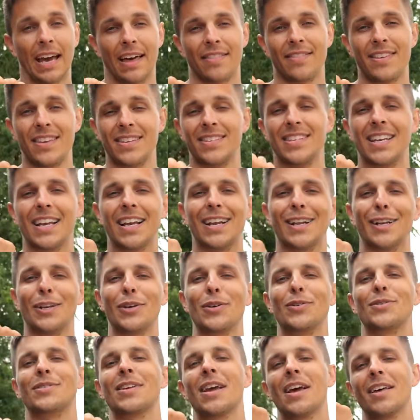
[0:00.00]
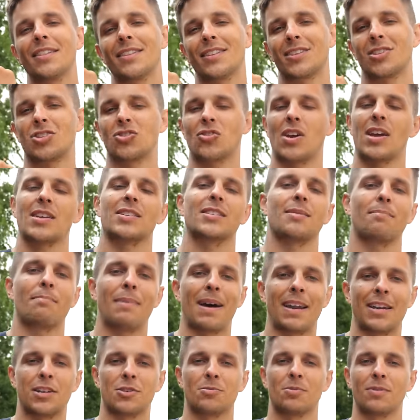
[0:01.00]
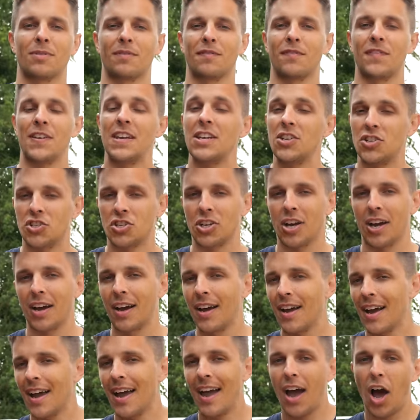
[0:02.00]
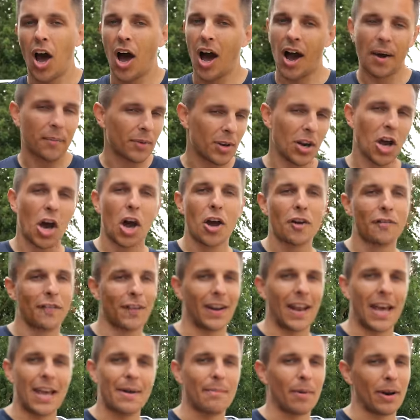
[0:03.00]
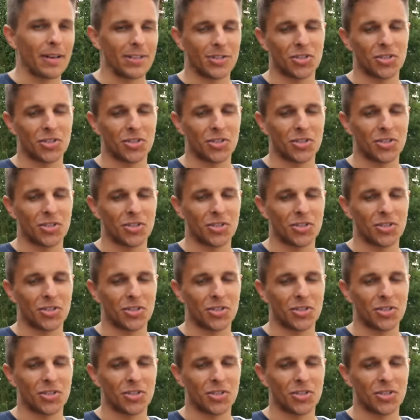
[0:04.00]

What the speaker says: and this includes the stress management feature. I'm gonna overlay my